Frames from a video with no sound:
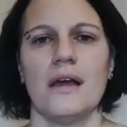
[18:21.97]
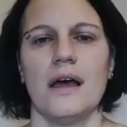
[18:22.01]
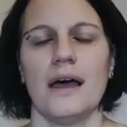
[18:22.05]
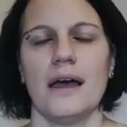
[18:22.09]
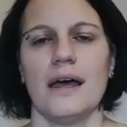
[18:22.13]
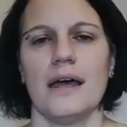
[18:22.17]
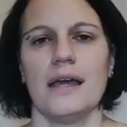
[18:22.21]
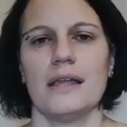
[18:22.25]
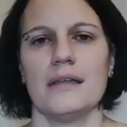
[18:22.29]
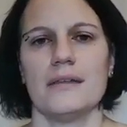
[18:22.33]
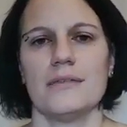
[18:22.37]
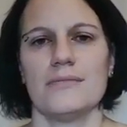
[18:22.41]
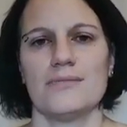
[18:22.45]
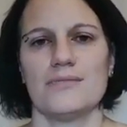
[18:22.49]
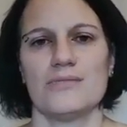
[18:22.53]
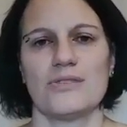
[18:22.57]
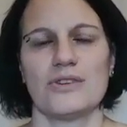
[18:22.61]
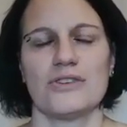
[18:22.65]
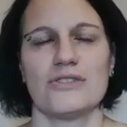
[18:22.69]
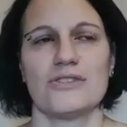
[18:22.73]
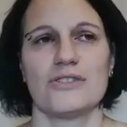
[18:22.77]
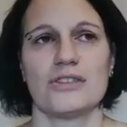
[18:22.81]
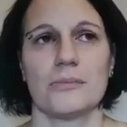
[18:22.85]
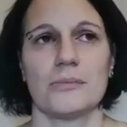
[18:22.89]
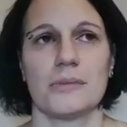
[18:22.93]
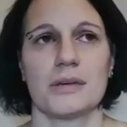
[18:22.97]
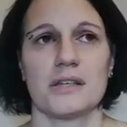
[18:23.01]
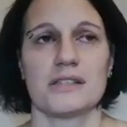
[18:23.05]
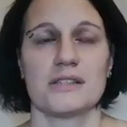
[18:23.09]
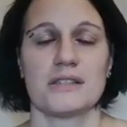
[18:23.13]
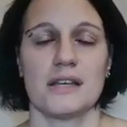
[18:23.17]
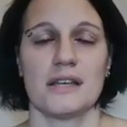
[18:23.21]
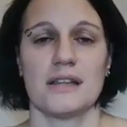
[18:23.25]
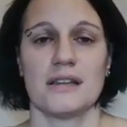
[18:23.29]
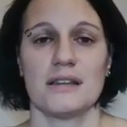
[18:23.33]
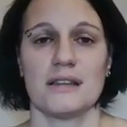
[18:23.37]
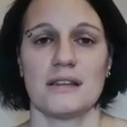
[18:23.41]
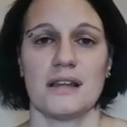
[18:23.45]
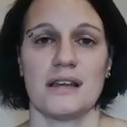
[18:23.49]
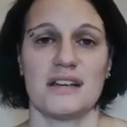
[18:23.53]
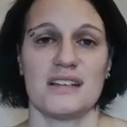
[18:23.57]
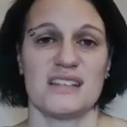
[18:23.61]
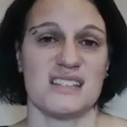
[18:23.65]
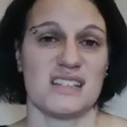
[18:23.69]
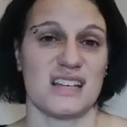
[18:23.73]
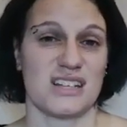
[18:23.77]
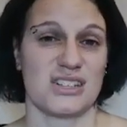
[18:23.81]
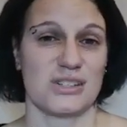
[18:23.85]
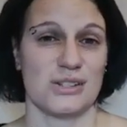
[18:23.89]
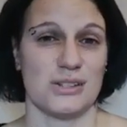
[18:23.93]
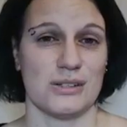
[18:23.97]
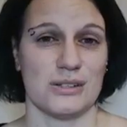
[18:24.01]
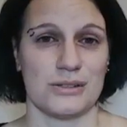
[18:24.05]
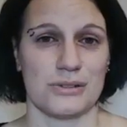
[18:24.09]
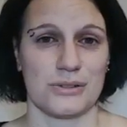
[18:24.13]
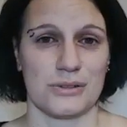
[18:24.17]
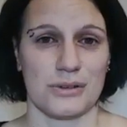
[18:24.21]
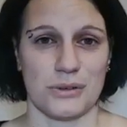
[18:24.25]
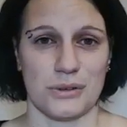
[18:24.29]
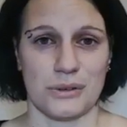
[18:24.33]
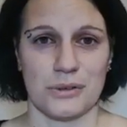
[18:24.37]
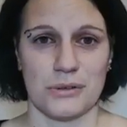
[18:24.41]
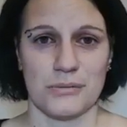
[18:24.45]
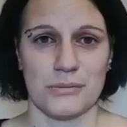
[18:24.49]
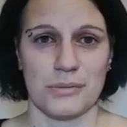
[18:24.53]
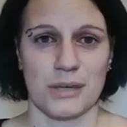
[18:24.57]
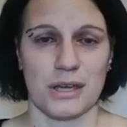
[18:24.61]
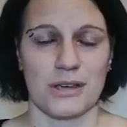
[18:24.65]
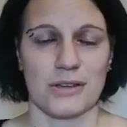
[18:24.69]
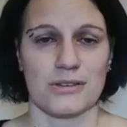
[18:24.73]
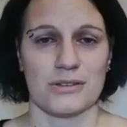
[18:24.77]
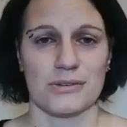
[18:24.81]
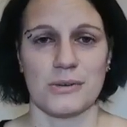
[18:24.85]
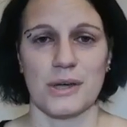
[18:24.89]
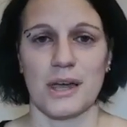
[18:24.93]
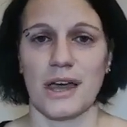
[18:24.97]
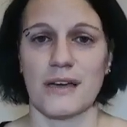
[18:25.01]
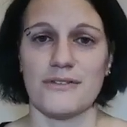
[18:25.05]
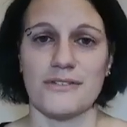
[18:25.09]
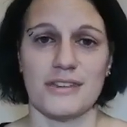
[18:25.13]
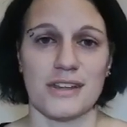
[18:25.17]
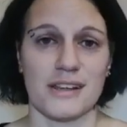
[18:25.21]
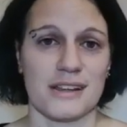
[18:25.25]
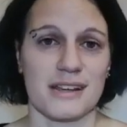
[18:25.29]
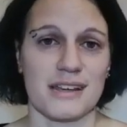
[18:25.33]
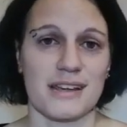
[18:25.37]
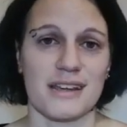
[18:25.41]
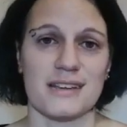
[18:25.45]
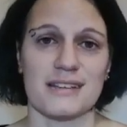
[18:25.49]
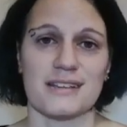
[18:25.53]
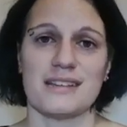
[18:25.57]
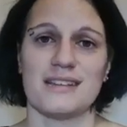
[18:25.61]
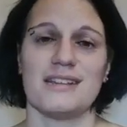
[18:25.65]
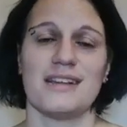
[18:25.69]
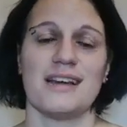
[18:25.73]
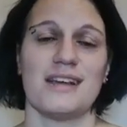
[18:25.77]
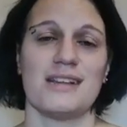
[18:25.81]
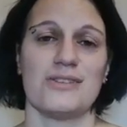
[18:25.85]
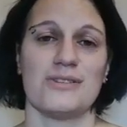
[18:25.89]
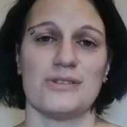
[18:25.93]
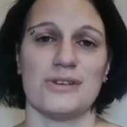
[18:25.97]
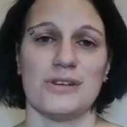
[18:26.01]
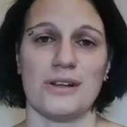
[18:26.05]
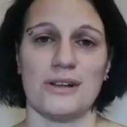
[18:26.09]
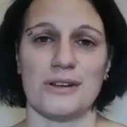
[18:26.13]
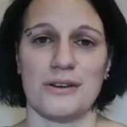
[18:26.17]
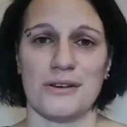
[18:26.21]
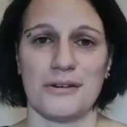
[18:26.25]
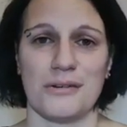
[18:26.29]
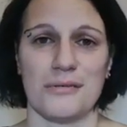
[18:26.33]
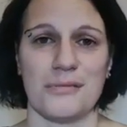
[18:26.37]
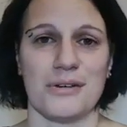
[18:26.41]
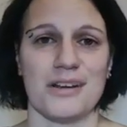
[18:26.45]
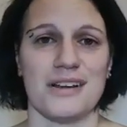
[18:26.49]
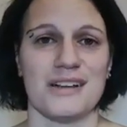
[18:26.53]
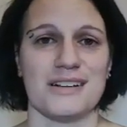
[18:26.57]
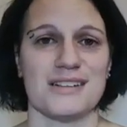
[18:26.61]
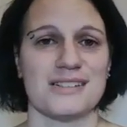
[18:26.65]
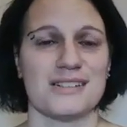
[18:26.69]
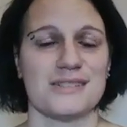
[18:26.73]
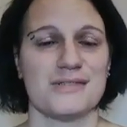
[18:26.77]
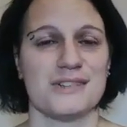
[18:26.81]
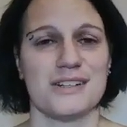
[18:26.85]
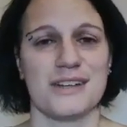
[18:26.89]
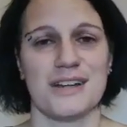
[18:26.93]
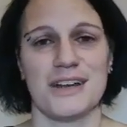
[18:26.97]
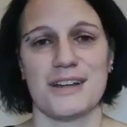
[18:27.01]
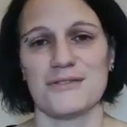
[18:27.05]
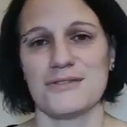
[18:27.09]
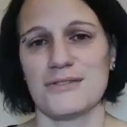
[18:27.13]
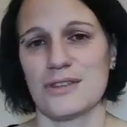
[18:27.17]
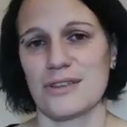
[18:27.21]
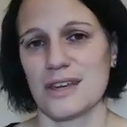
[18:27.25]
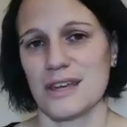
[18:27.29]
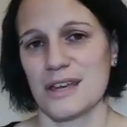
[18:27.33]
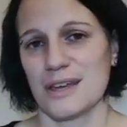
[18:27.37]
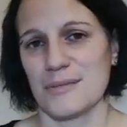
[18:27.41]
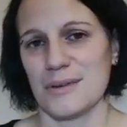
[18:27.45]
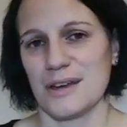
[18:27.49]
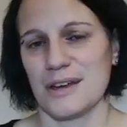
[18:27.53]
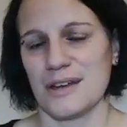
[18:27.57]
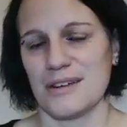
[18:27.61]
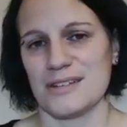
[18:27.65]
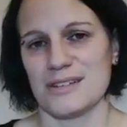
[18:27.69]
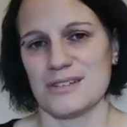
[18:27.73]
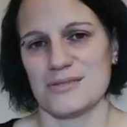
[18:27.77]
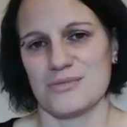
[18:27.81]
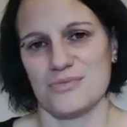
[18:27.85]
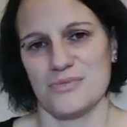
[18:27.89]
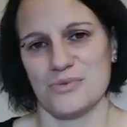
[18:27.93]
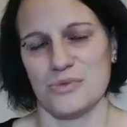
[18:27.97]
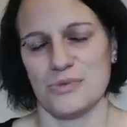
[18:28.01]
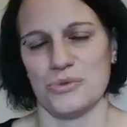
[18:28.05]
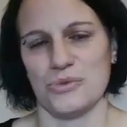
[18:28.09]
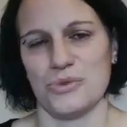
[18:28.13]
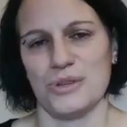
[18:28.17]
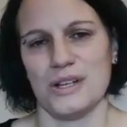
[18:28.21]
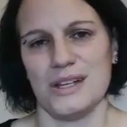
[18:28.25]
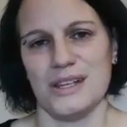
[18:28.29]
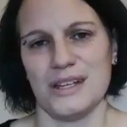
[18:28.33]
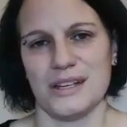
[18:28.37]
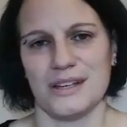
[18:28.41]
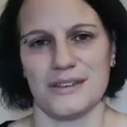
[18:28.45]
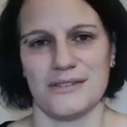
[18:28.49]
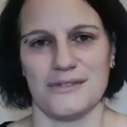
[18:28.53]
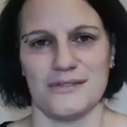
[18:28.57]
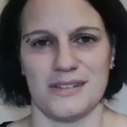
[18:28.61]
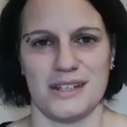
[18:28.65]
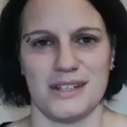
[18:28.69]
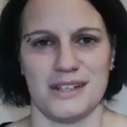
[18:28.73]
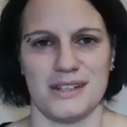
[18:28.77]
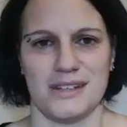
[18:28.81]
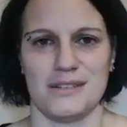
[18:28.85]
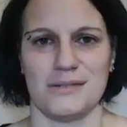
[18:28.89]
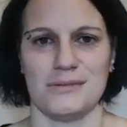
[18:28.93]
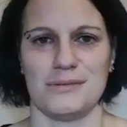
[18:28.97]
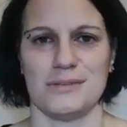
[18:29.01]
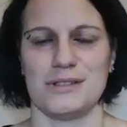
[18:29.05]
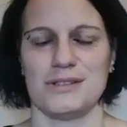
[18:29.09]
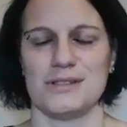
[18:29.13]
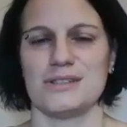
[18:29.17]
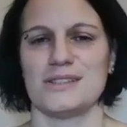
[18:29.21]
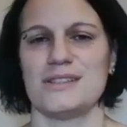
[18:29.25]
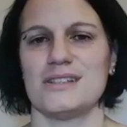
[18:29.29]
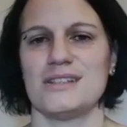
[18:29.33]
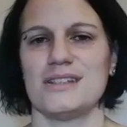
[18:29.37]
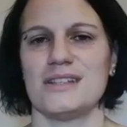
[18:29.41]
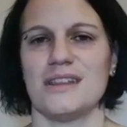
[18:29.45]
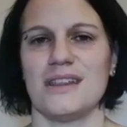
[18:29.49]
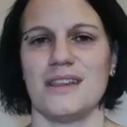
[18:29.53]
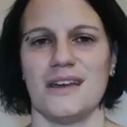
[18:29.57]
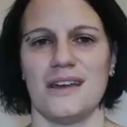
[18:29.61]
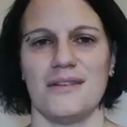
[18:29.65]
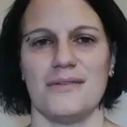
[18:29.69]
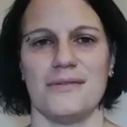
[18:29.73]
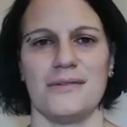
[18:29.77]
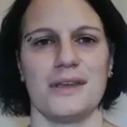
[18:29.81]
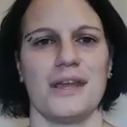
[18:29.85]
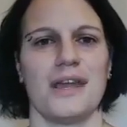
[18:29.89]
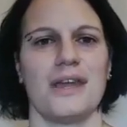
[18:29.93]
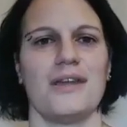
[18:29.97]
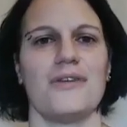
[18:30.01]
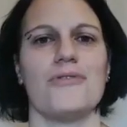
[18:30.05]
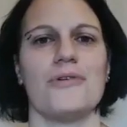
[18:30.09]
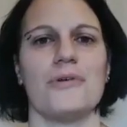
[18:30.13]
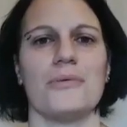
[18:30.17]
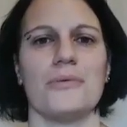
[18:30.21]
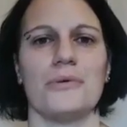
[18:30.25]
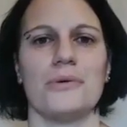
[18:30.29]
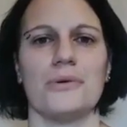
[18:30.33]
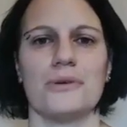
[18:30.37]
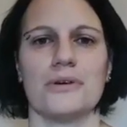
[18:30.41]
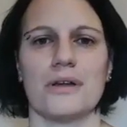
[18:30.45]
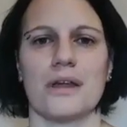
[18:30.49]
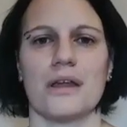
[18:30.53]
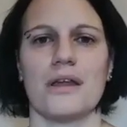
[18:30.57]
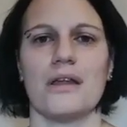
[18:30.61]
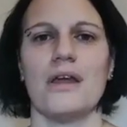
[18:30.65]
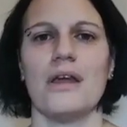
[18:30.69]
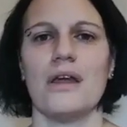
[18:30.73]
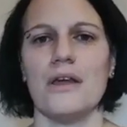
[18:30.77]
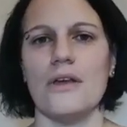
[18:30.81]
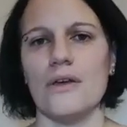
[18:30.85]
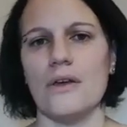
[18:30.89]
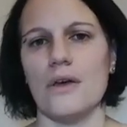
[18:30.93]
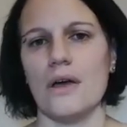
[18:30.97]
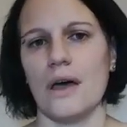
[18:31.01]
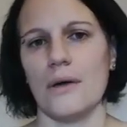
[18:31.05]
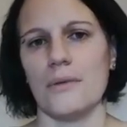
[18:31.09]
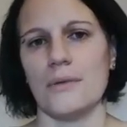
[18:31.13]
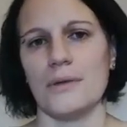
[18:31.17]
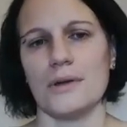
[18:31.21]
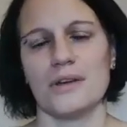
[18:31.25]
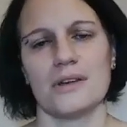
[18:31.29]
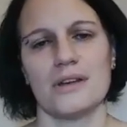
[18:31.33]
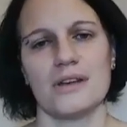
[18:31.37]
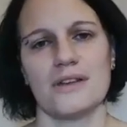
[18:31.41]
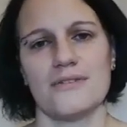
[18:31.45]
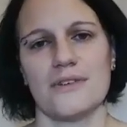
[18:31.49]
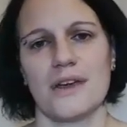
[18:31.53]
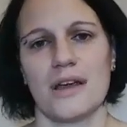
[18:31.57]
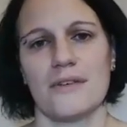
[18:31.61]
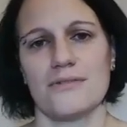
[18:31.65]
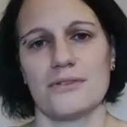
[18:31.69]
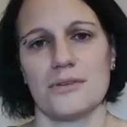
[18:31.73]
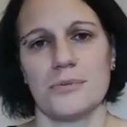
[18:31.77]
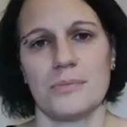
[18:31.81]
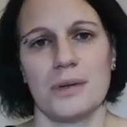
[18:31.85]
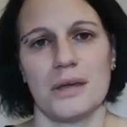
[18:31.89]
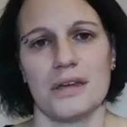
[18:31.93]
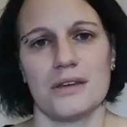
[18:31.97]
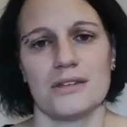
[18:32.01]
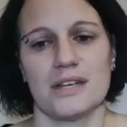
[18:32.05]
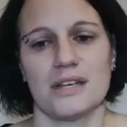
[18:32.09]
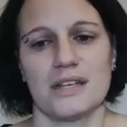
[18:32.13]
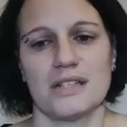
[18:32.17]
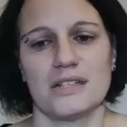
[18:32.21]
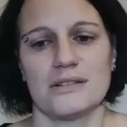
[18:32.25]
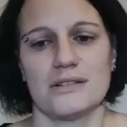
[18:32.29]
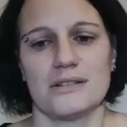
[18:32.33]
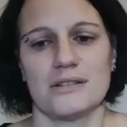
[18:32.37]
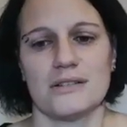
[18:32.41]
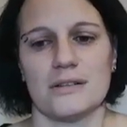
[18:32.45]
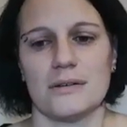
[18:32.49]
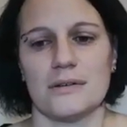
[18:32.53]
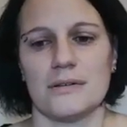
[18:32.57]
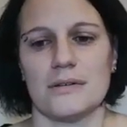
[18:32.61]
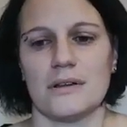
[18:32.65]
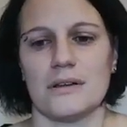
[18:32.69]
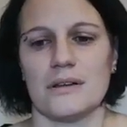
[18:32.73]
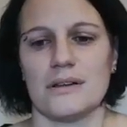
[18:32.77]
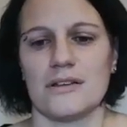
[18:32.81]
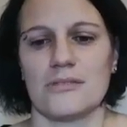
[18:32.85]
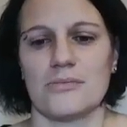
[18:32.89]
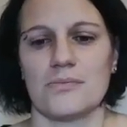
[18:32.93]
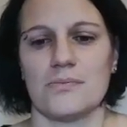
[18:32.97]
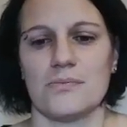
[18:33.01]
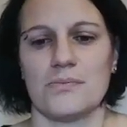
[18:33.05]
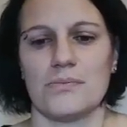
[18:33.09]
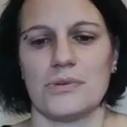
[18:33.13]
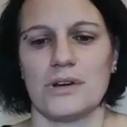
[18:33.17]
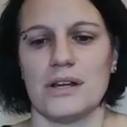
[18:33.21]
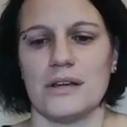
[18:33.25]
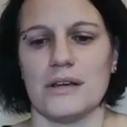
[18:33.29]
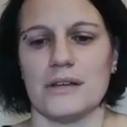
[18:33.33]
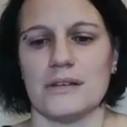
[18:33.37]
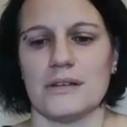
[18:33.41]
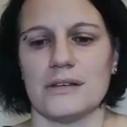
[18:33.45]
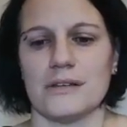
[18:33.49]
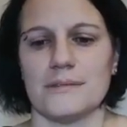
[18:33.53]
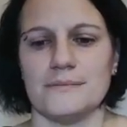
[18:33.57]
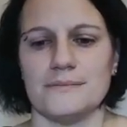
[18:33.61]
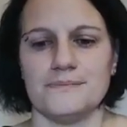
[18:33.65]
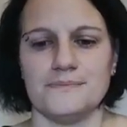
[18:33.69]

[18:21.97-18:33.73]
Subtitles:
And to some extent, that is actually true, because we have delegated that to the lower brain. So we don't have to think about it. It's really convenient. We just sit there and we get rewarded, and we don't even have to pay attention to it. And it's brilliant.